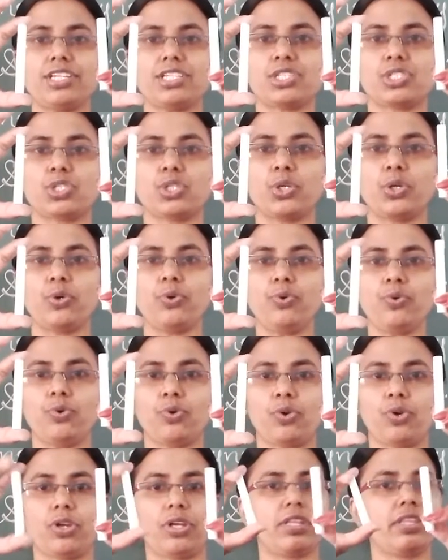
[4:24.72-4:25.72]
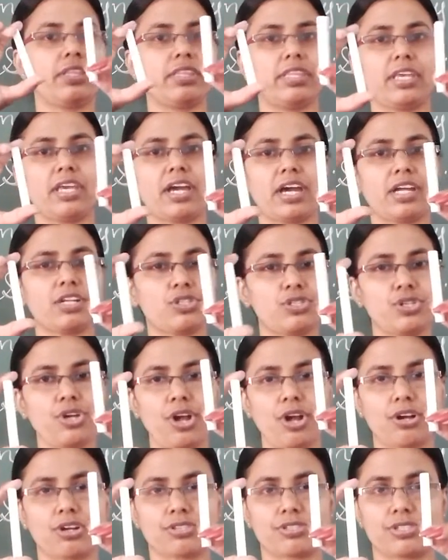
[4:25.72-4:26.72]
these two? They are
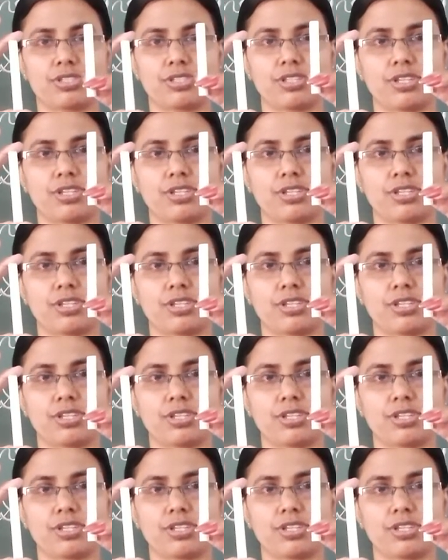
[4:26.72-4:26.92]
chalks.